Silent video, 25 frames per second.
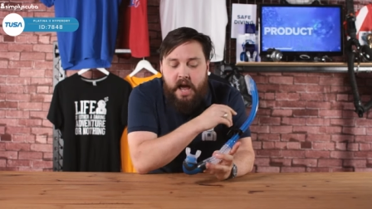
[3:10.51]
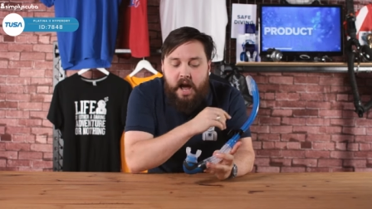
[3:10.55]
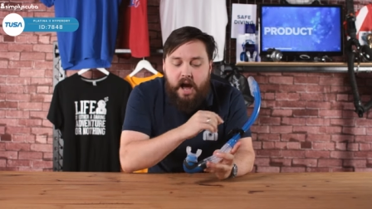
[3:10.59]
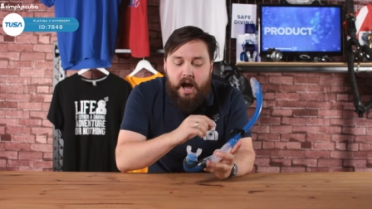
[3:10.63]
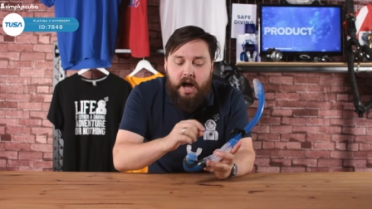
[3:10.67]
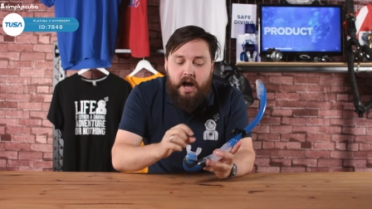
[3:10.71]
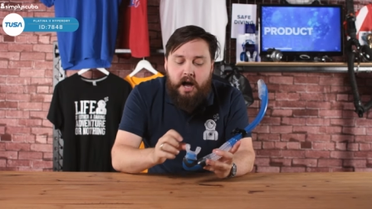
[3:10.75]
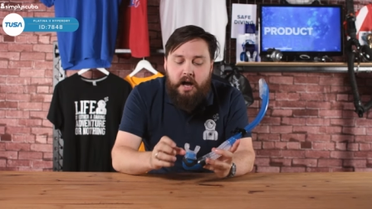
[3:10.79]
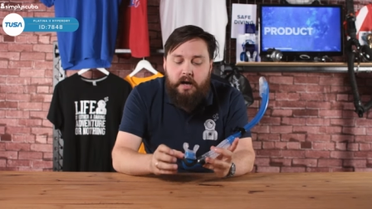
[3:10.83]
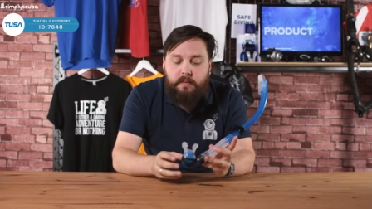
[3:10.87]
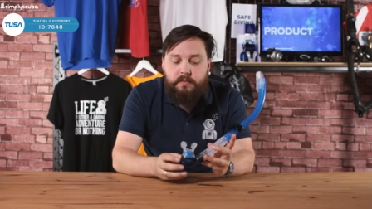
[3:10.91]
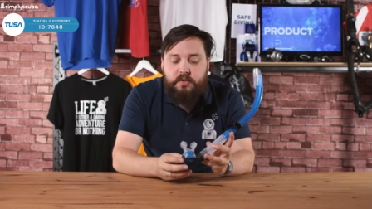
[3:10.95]

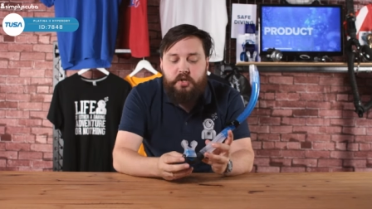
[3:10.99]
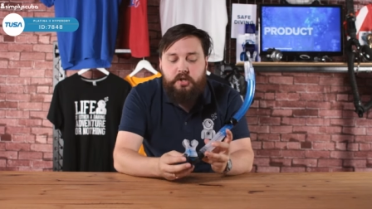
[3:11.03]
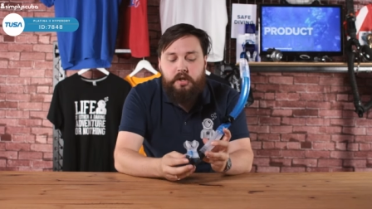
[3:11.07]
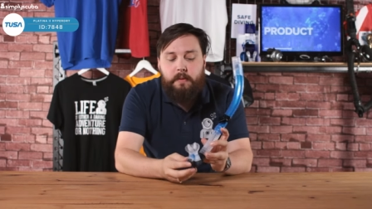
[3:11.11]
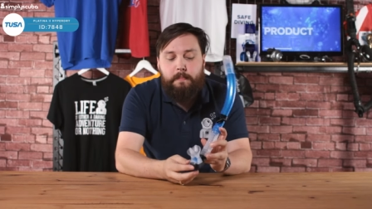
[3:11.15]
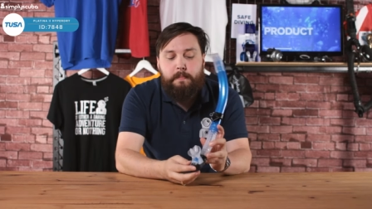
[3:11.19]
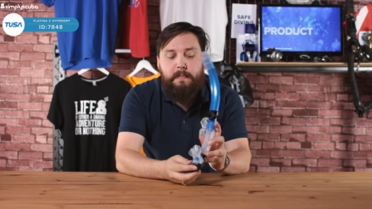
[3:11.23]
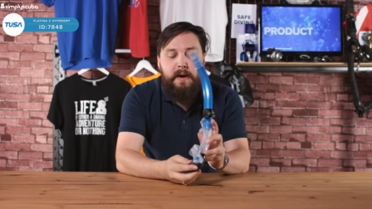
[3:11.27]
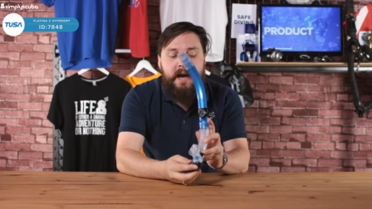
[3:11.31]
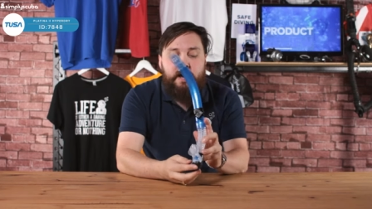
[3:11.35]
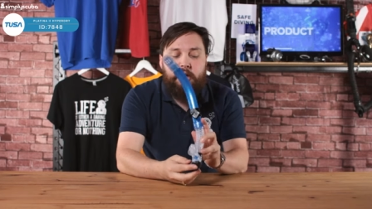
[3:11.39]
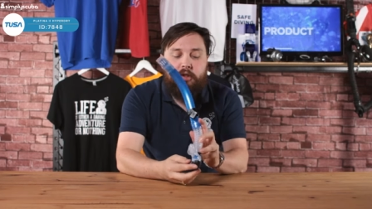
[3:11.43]
um, so the
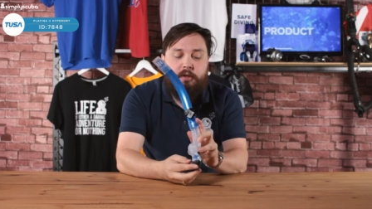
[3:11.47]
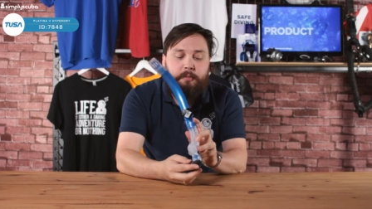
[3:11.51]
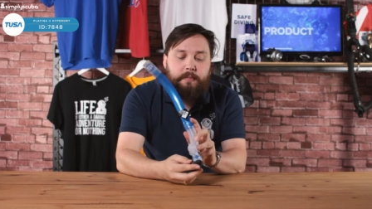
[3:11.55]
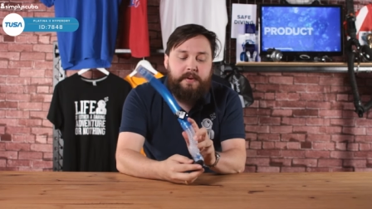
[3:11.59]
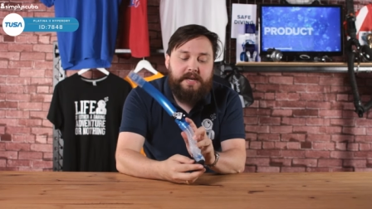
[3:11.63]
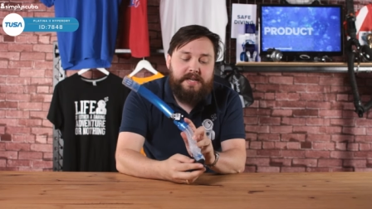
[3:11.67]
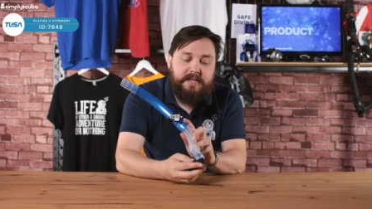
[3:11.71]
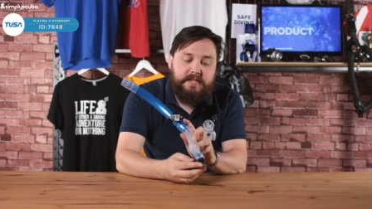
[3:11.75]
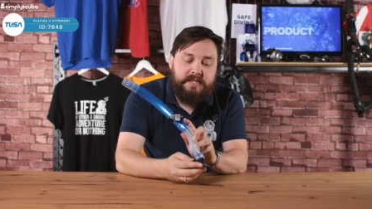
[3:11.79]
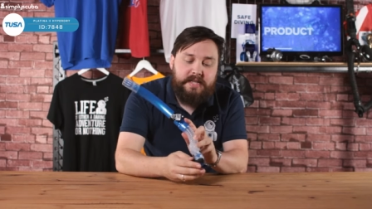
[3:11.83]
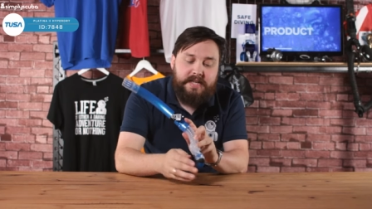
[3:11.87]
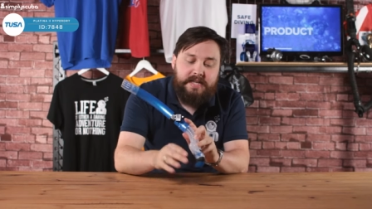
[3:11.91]

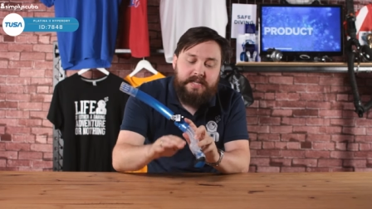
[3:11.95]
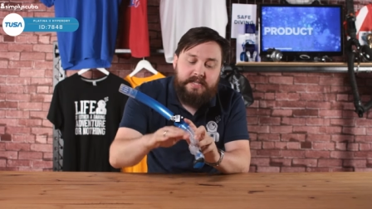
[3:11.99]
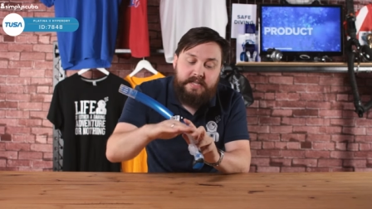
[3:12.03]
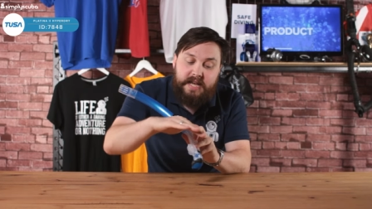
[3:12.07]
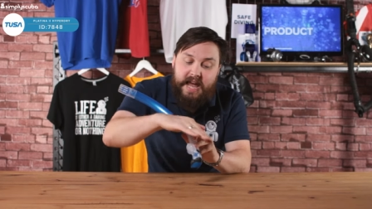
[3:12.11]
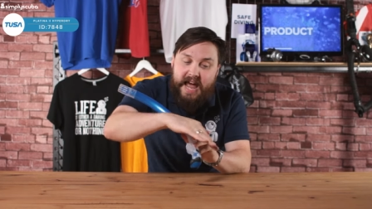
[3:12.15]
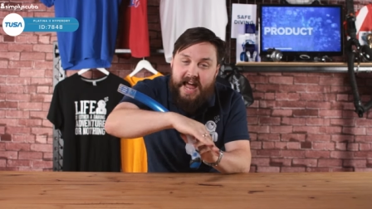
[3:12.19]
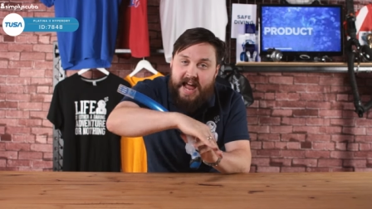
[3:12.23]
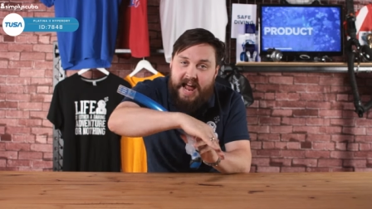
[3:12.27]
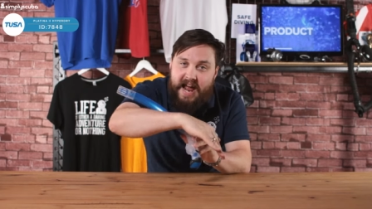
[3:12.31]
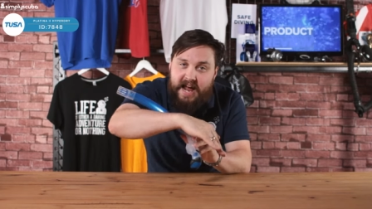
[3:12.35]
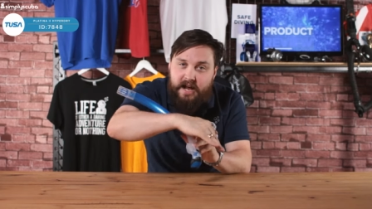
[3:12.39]
mouthpiece is
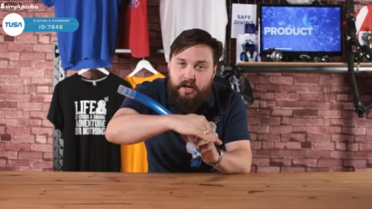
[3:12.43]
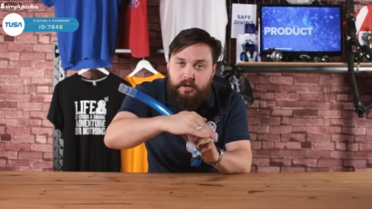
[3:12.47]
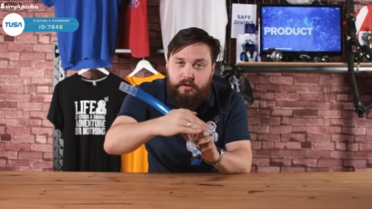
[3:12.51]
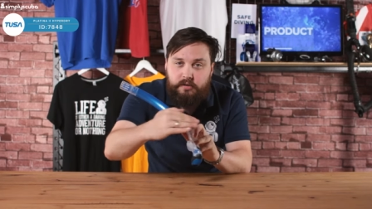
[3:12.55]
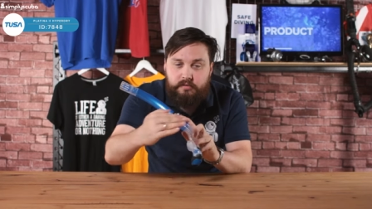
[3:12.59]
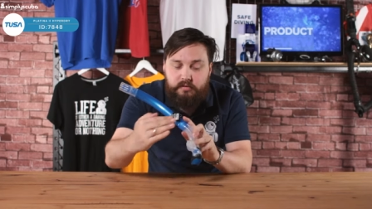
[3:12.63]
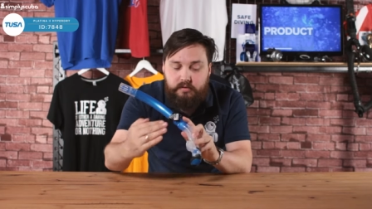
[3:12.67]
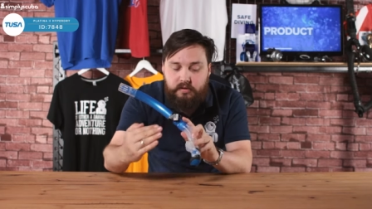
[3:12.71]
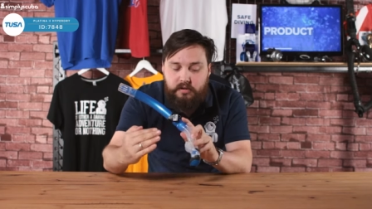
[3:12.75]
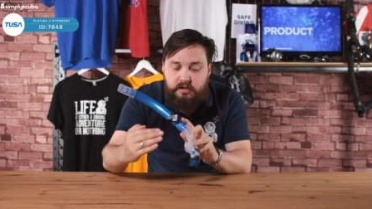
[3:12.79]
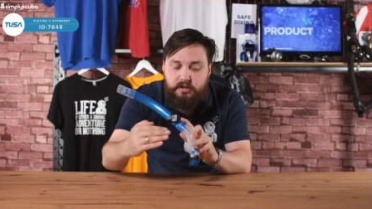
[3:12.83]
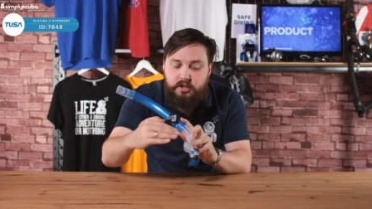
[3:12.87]
angled